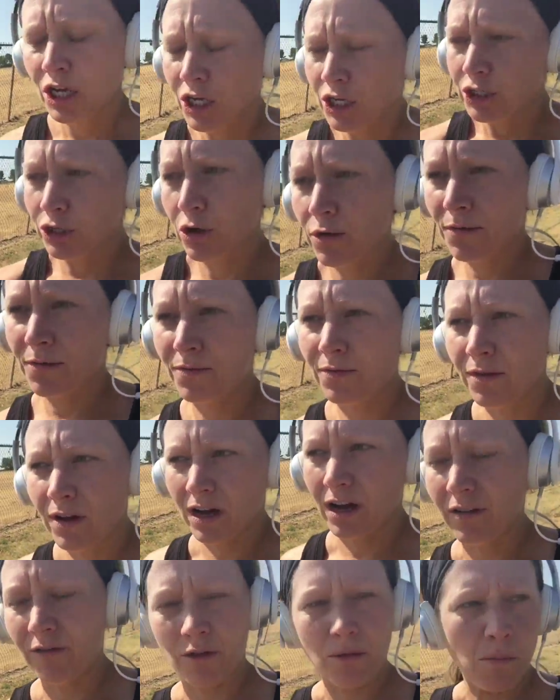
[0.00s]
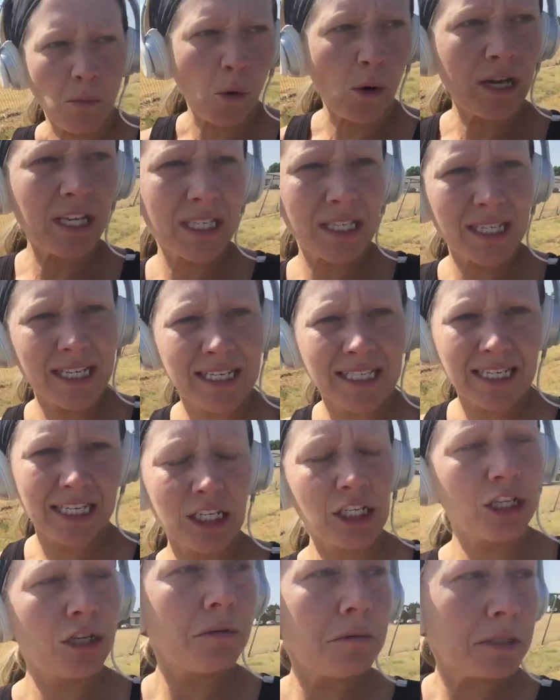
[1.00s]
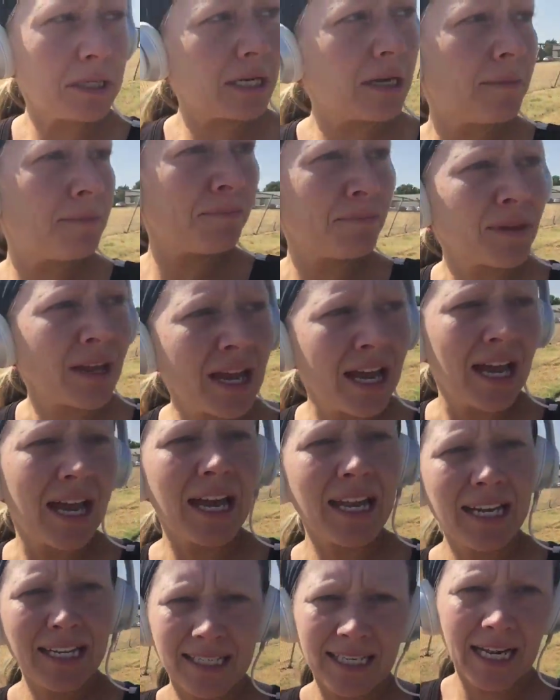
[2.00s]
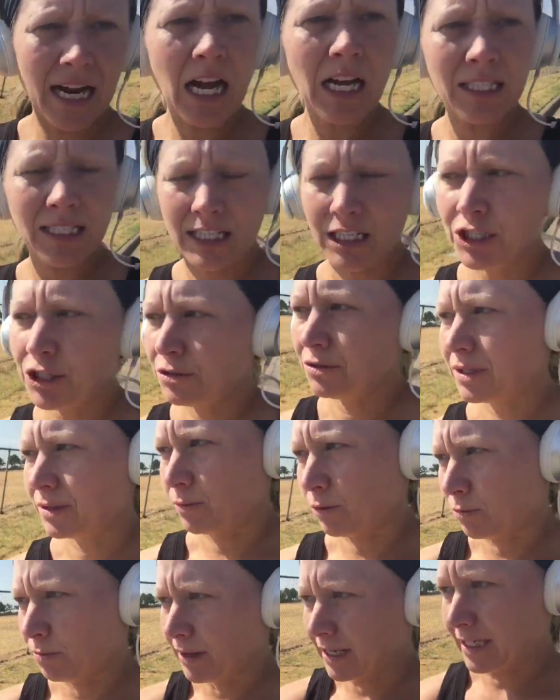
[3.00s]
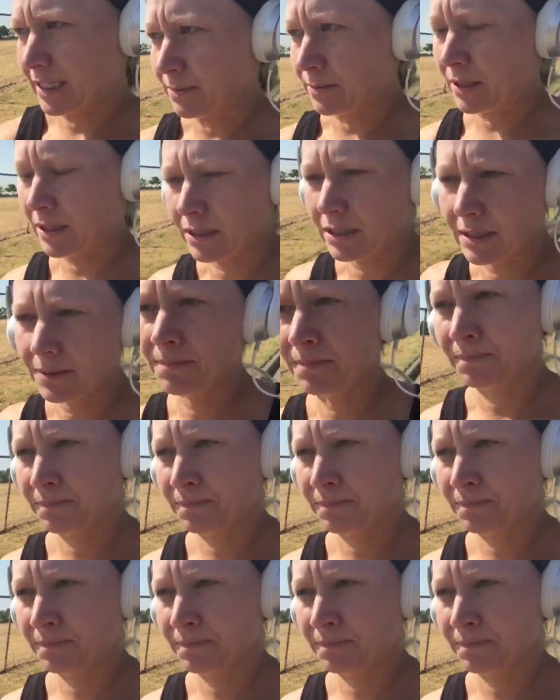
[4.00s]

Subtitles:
so for moistness issues. And he said, I'll send you some replacements.